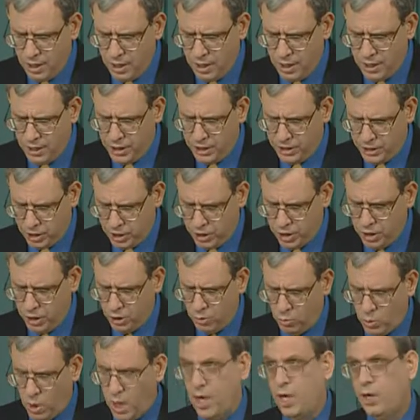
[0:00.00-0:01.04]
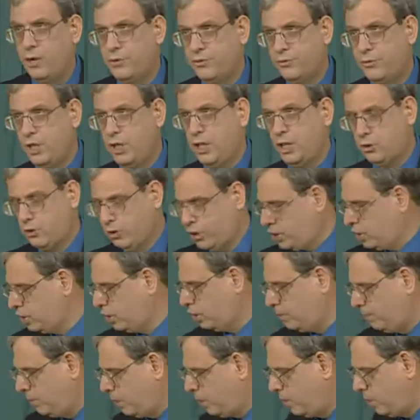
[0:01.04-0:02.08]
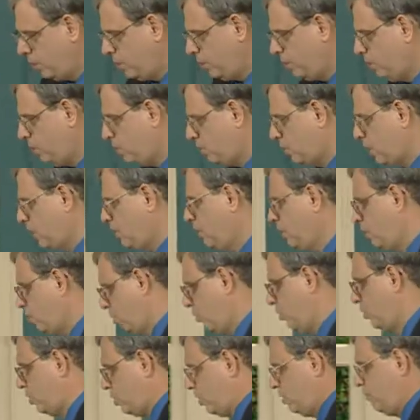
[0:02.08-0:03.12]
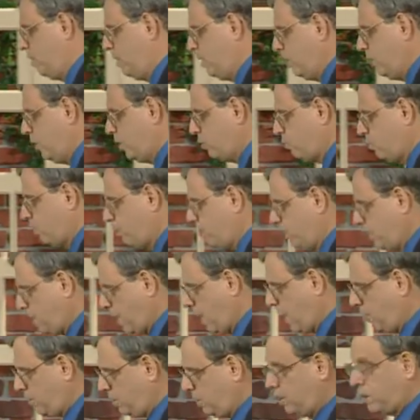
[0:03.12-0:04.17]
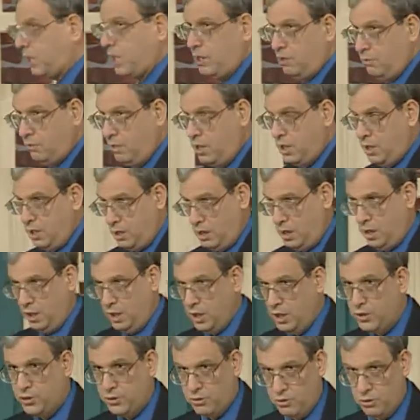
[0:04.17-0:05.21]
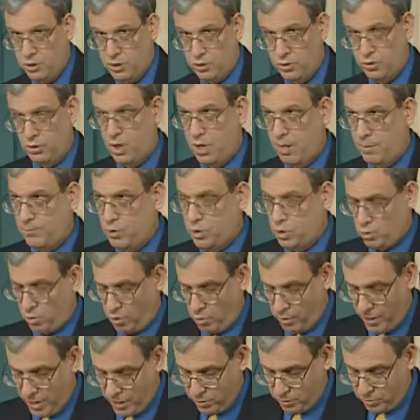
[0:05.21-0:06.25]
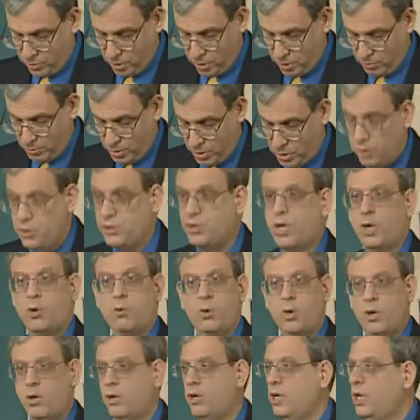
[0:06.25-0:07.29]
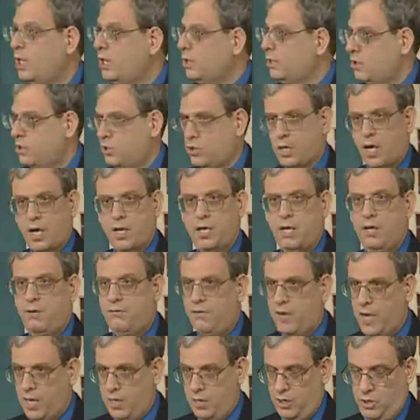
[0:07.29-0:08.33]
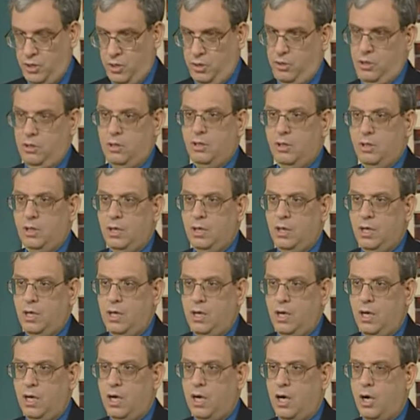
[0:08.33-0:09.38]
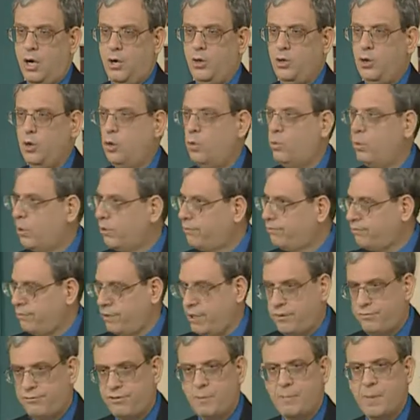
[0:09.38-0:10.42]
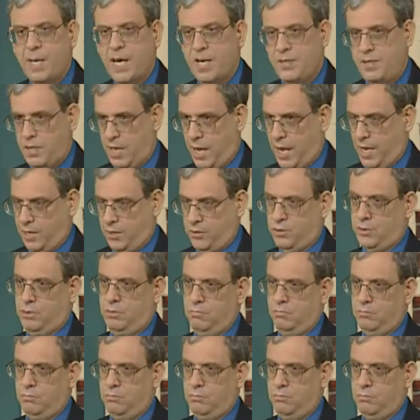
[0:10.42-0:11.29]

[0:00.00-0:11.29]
In addition, while the Christian communities and the Jewish communities were protected, and in Eastern Islam, the Zoroastrian communities, there were decided advantages. You were freed from a head tax.